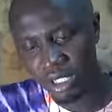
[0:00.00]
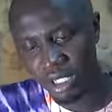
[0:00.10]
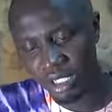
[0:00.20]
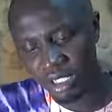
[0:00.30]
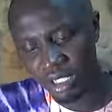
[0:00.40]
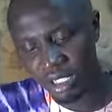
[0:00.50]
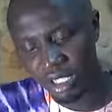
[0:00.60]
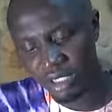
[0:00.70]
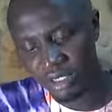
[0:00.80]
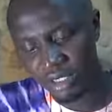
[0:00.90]
I think
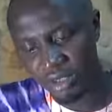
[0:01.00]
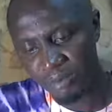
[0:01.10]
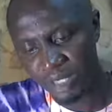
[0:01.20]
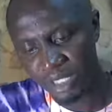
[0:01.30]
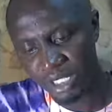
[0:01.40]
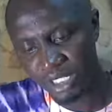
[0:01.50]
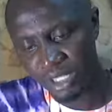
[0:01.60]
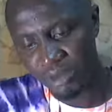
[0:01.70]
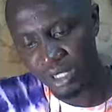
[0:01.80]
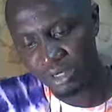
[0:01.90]
some message I
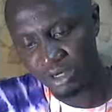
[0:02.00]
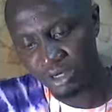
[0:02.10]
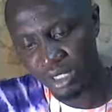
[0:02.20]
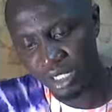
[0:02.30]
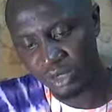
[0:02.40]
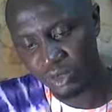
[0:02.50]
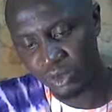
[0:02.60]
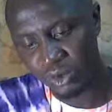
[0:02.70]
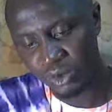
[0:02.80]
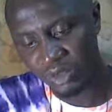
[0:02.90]
want to attend
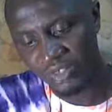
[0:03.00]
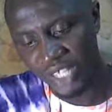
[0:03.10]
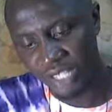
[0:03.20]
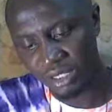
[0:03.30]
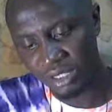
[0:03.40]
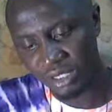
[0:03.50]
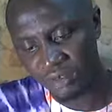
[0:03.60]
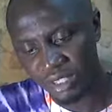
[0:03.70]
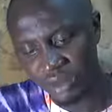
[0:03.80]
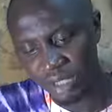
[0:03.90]
to. I received
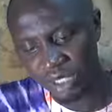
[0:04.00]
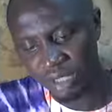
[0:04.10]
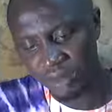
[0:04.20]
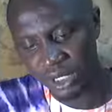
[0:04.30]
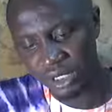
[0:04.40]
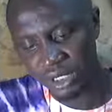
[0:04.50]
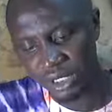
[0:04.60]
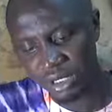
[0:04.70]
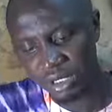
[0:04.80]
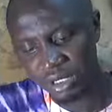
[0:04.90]
a WhatsApp
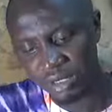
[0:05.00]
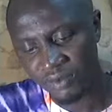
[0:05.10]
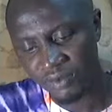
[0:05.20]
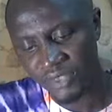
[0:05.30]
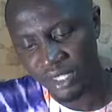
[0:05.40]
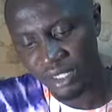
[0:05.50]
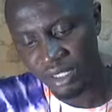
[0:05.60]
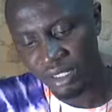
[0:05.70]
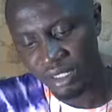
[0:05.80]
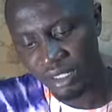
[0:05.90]
message.
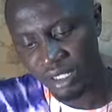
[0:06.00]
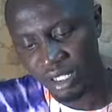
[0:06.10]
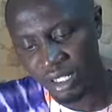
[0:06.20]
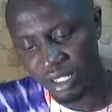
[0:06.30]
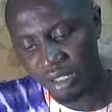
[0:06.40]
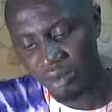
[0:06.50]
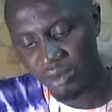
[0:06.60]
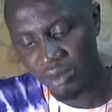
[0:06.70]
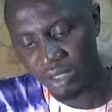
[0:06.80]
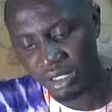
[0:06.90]
When
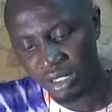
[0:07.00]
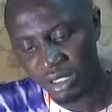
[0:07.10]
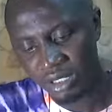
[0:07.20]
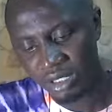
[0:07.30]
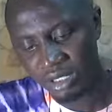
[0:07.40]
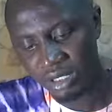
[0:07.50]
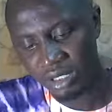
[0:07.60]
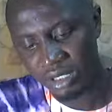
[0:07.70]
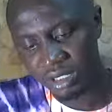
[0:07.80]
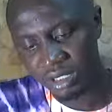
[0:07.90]
was it?
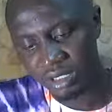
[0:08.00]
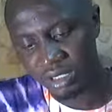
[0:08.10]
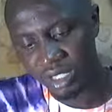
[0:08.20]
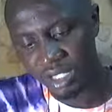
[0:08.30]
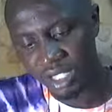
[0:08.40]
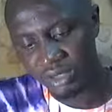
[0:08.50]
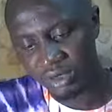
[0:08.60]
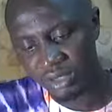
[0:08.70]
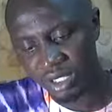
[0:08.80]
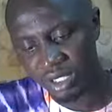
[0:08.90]
Earlier
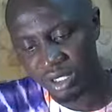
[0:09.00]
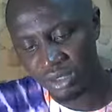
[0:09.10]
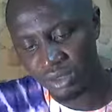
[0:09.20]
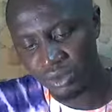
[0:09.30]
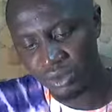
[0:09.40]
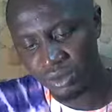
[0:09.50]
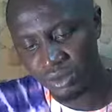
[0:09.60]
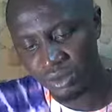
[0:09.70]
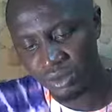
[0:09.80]
today or so.